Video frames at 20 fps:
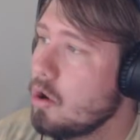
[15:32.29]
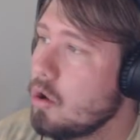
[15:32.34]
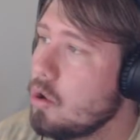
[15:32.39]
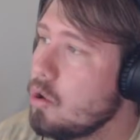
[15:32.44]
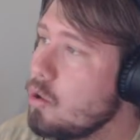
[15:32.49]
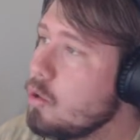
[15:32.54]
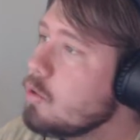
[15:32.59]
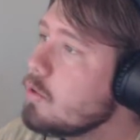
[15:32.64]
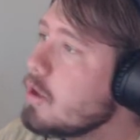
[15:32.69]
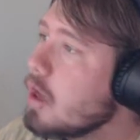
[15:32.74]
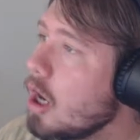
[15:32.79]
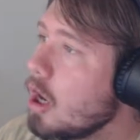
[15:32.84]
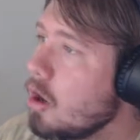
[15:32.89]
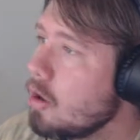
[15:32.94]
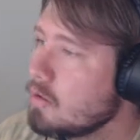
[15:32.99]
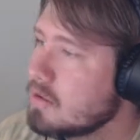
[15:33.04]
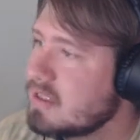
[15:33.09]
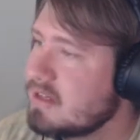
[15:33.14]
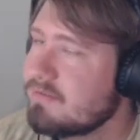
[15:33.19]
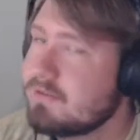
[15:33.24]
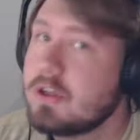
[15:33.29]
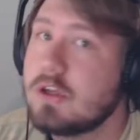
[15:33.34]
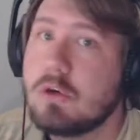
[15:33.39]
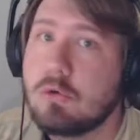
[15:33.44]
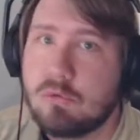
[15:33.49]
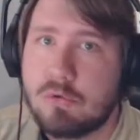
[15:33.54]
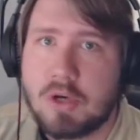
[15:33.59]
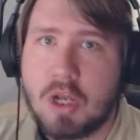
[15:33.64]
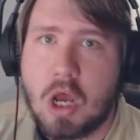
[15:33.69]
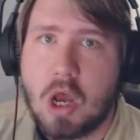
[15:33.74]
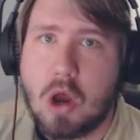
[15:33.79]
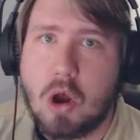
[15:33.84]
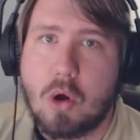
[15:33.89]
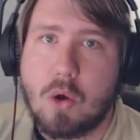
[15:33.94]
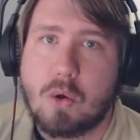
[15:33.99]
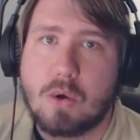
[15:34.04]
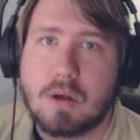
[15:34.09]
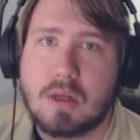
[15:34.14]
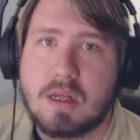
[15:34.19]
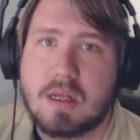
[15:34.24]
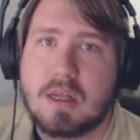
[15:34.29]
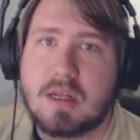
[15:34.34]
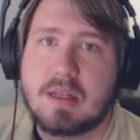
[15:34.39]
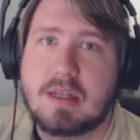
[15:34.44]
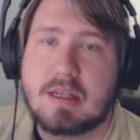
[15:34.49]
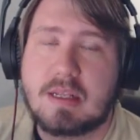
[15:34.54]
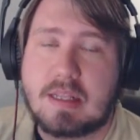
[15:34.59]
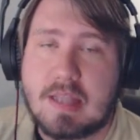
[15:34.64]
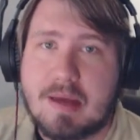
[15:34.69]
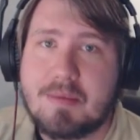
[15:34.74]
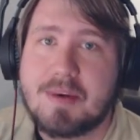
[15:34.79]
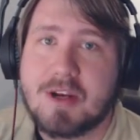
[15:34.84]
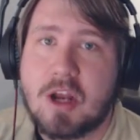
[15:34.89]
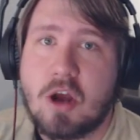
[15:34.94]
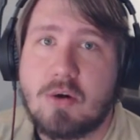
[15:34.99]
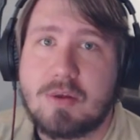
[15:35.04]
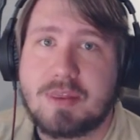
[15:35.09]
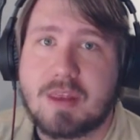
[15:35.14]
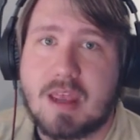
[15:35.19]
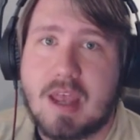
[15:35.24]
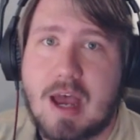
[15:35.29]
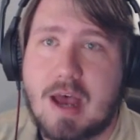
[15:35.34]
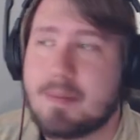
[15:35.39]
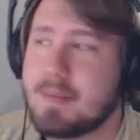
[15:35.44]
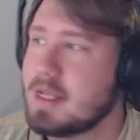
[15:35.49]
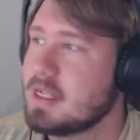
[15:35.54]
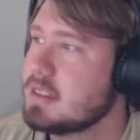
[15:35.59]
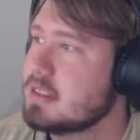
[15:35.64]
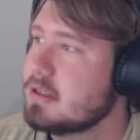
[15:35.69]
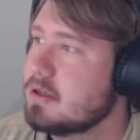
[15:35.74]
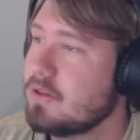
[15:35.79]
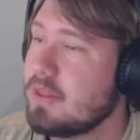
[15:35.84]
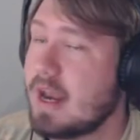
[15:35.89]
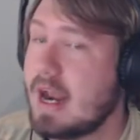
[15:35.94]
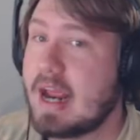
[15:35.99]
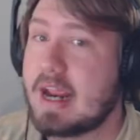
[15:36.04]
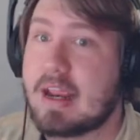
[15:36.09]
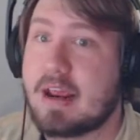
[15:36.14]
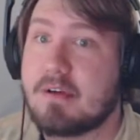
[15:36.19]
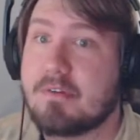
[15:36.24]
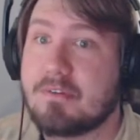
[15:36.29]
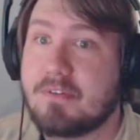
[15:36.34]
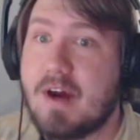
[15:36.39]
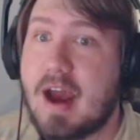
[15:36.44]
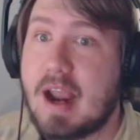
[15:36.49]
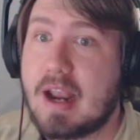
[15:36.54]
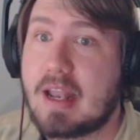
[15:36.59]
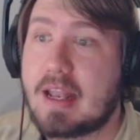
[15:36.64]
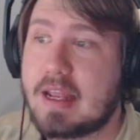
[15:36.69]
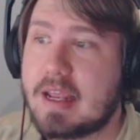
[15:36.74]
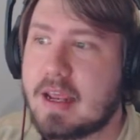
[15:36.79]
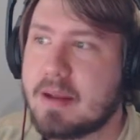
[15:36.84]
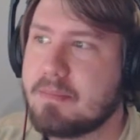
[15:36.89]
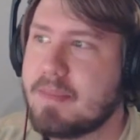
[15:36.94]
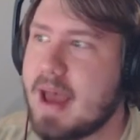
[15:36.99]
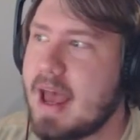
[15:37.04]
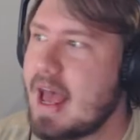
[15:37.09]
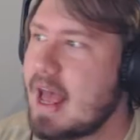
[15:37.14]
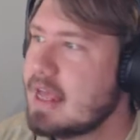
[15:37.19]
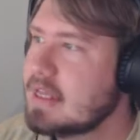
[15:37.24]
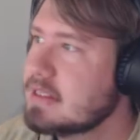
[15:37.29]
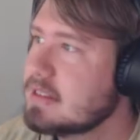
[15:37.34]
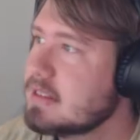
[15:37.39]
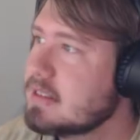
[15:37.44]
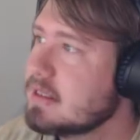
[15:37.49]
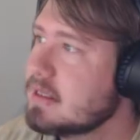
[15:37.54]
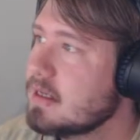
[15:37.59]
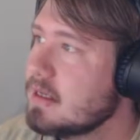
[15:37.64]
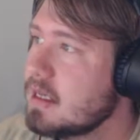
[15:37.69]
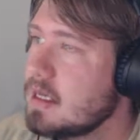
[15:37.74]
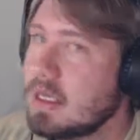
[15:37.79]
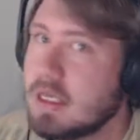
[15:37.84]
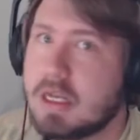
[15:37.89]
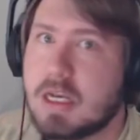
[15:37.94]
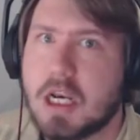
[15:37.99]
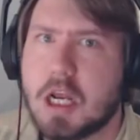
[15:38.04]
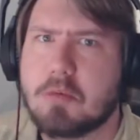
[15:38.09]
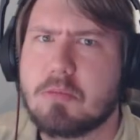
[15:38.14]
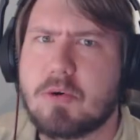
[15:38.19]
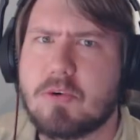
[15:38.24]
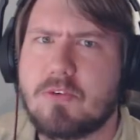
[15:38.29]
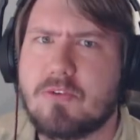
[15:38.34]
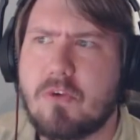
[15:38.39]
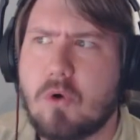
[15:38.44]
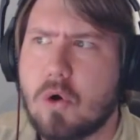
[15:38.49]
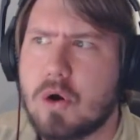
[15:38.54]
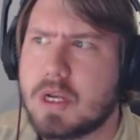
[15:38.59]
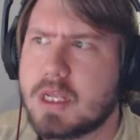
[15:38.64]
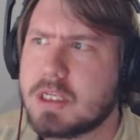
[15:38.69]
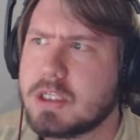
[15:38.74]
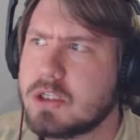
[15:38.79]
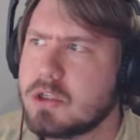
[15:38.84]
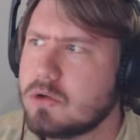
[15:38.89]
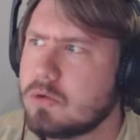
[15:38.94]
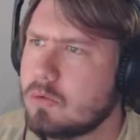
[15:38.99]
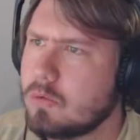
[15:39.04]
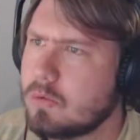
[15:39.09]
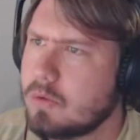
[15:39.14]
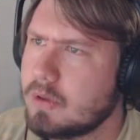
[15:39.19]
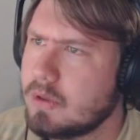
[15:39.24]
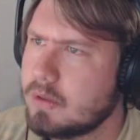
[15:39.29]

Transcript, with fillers: who knows? If you know, let me know in the comments so that I can finally get past number 42.